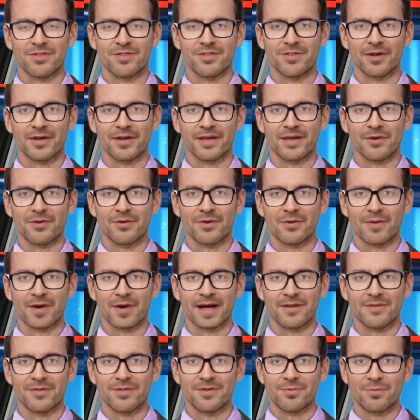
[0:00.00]
studying in
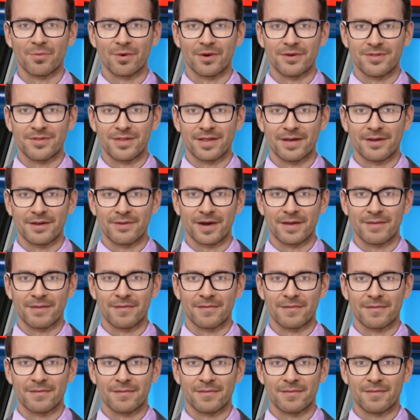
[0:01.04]
classes 110.
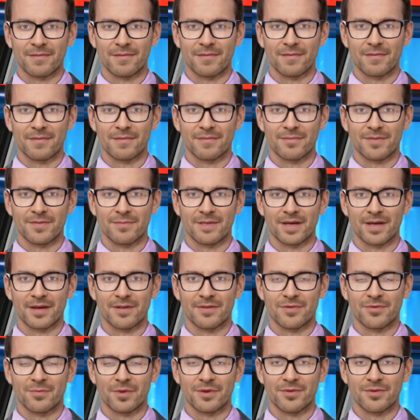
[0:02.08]
The
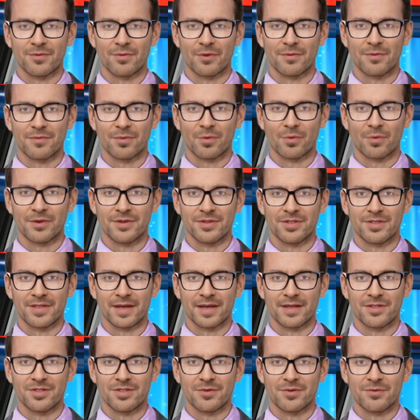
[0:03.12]
kits went through a
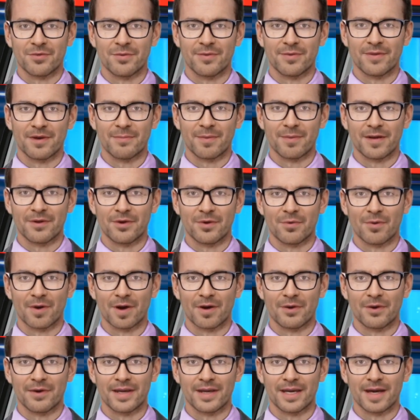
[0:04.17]
4-stage scrutiny by the
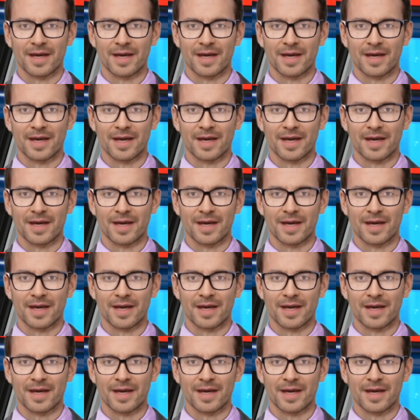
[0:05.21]
Quality